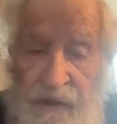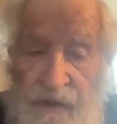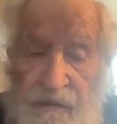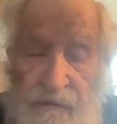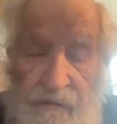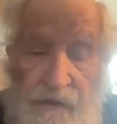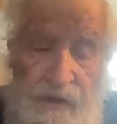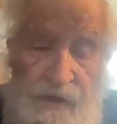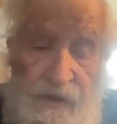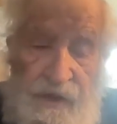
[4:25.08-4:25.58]

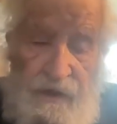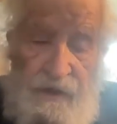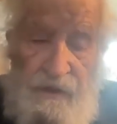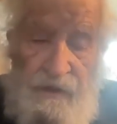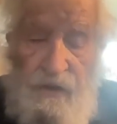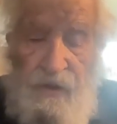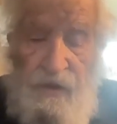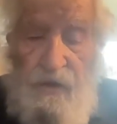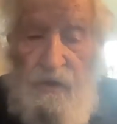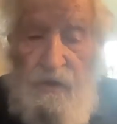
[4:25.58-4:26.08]
what's
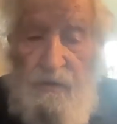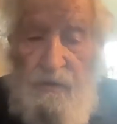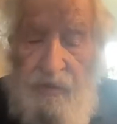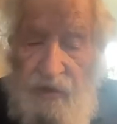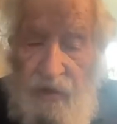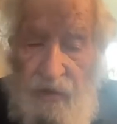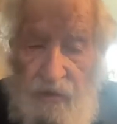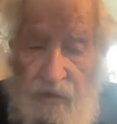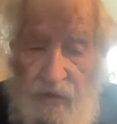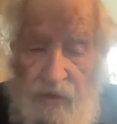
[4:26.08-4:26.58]
now called
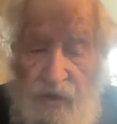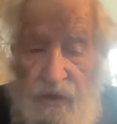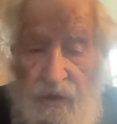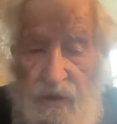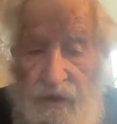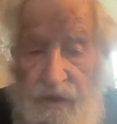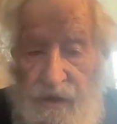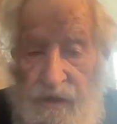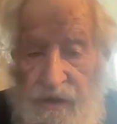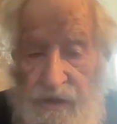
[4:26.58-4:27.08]

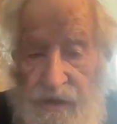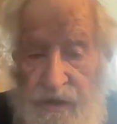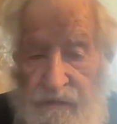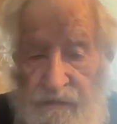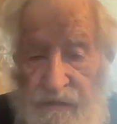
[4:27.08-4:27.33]
pro-choice,